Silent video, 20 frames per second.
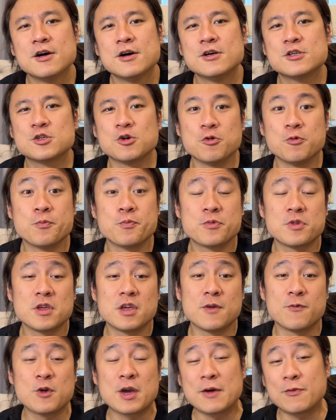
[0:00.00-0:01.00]
So
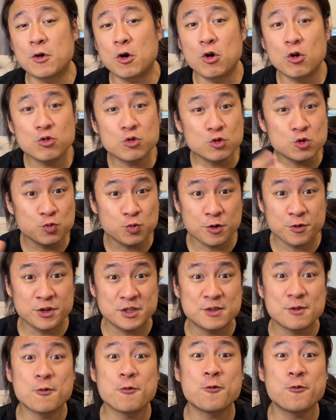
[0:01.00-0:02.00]
if you have all those
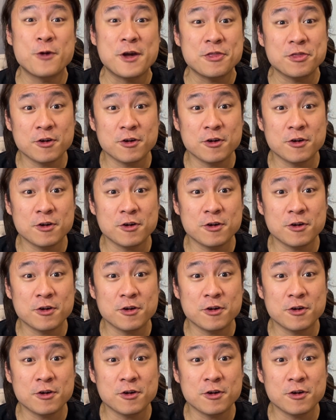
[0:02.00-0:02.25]
worries, fret